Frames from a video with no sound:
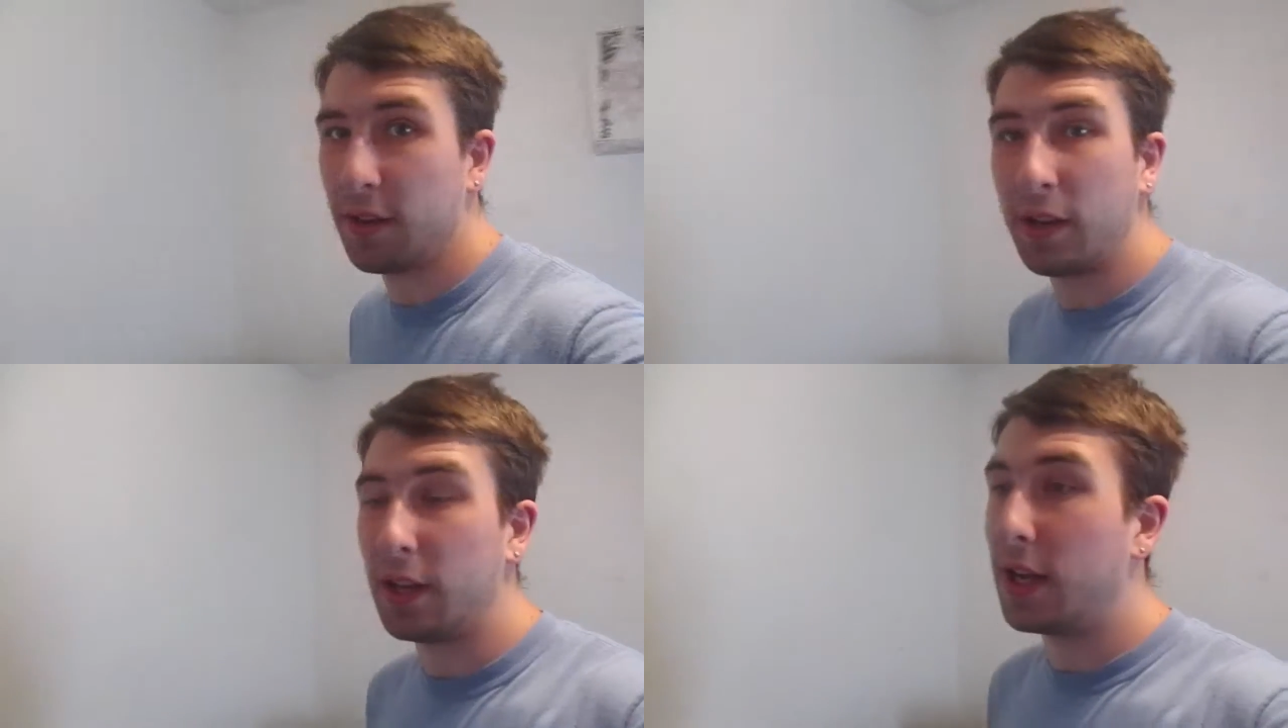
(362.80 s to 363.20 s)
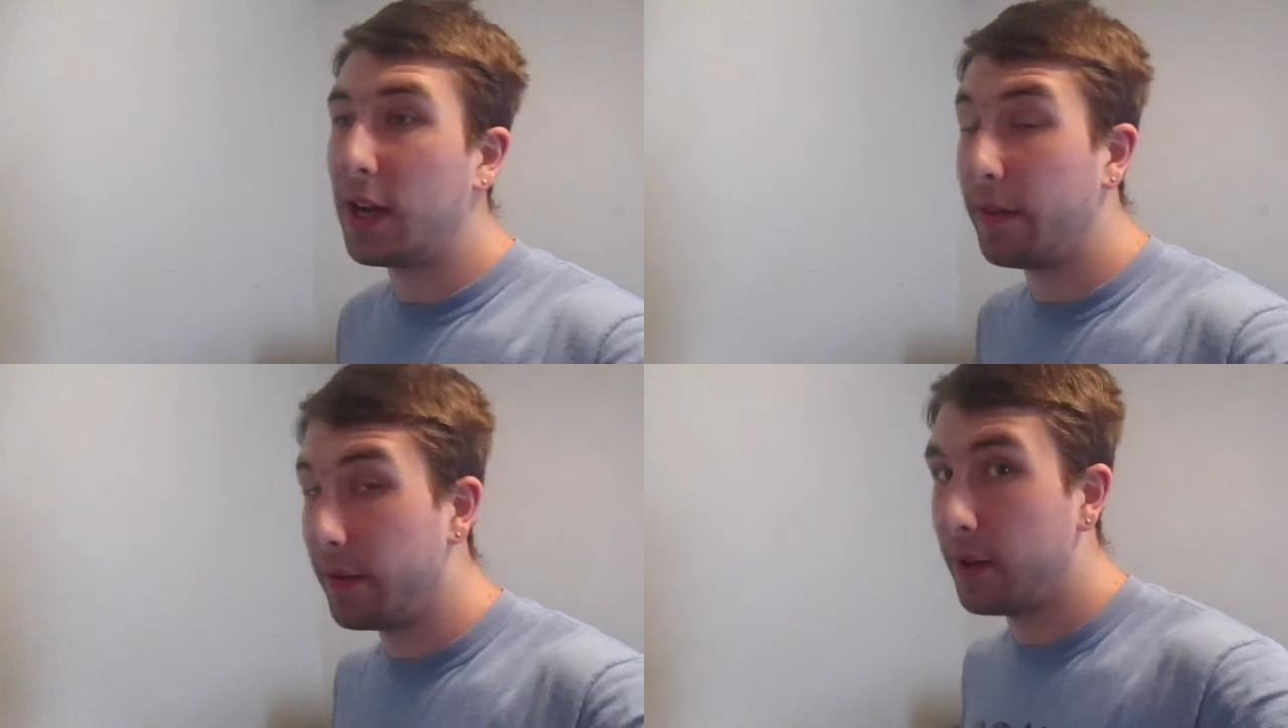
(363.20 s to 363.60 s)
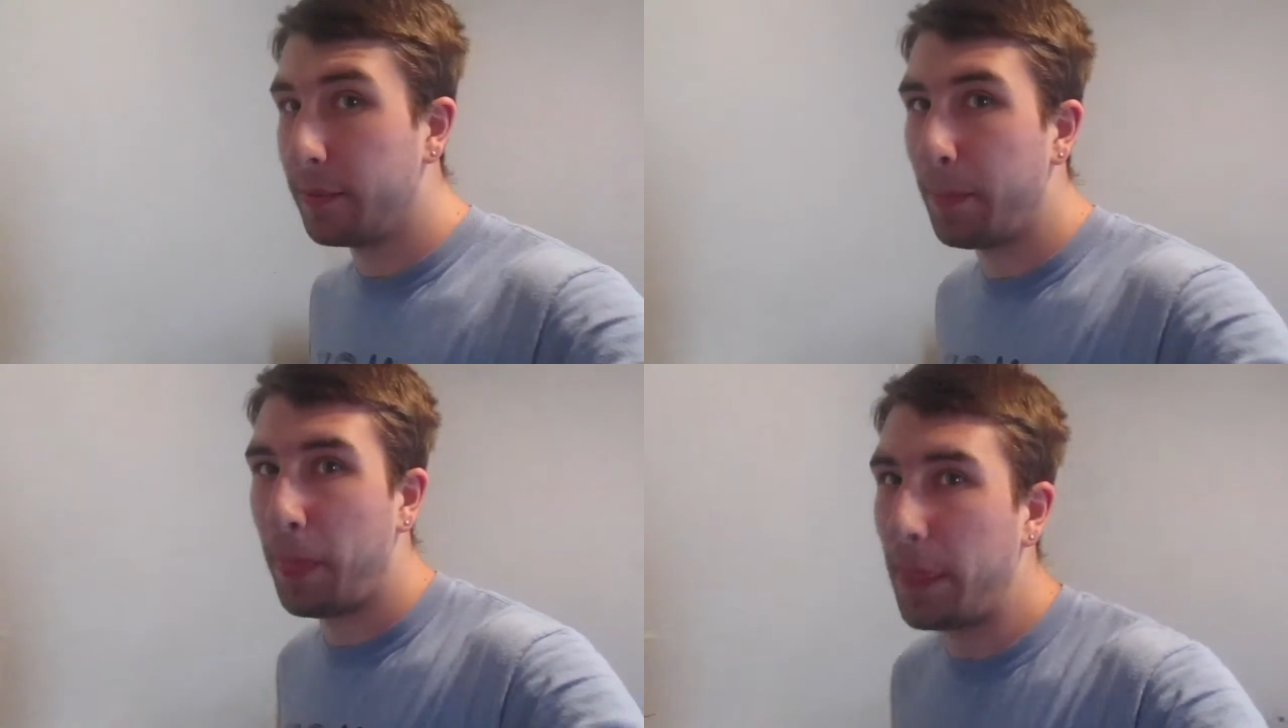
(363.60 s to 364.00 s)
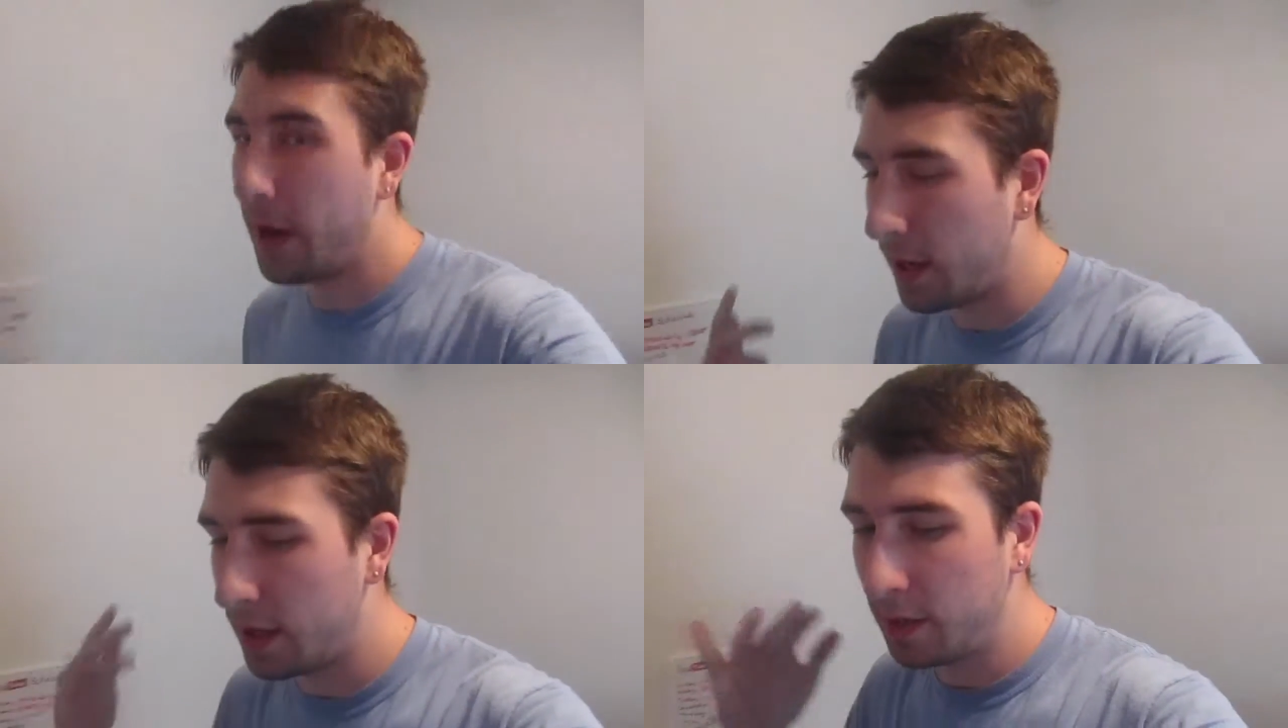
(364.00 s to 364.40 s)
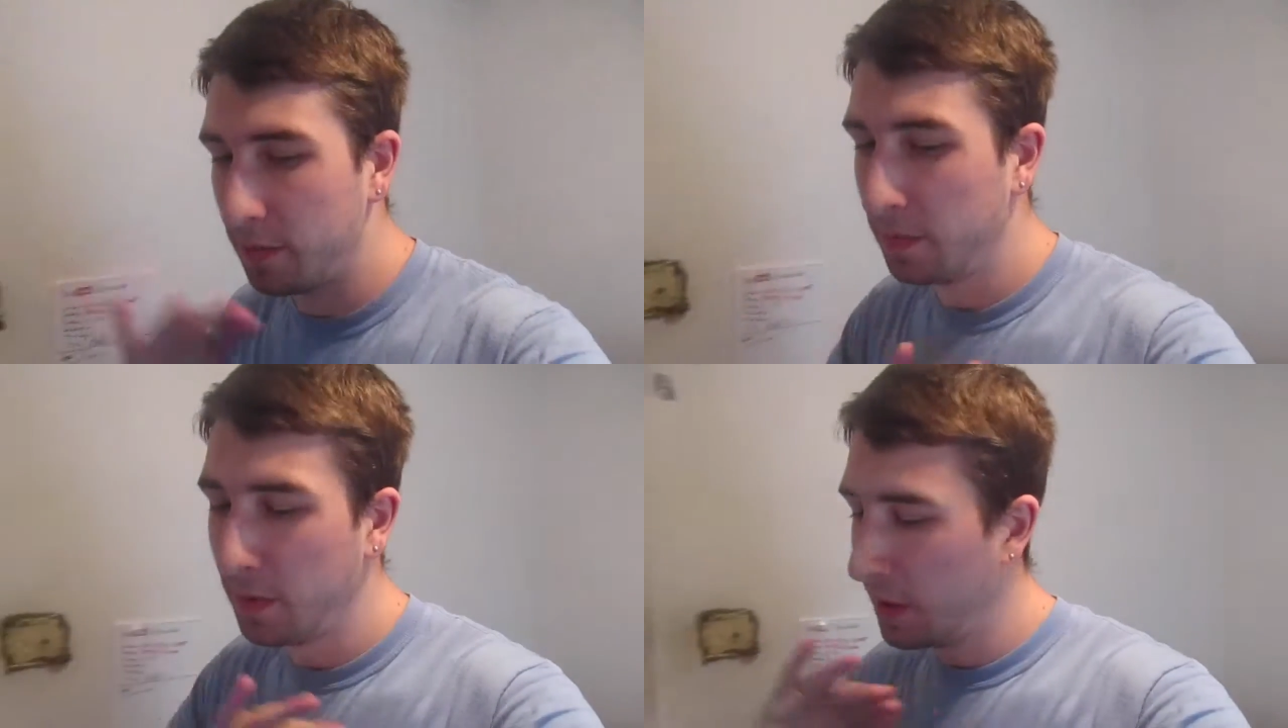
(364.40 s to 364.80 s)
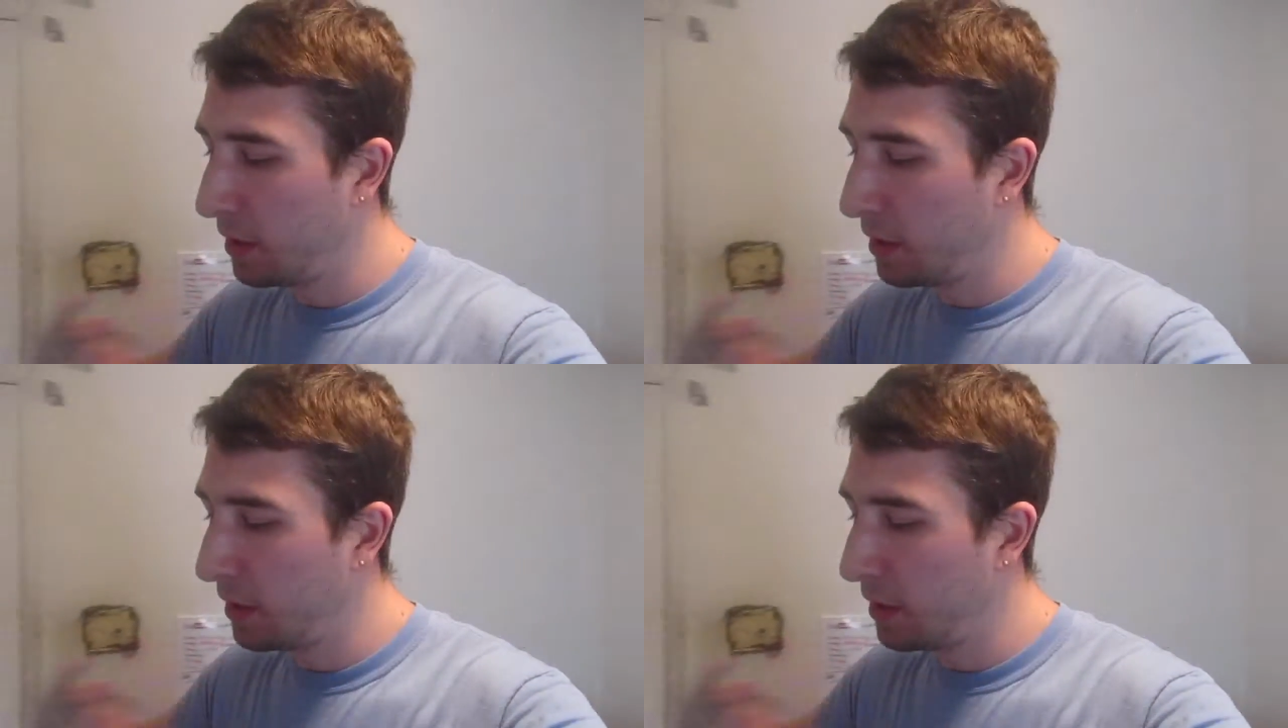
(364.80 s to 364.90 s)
that I have it. I'm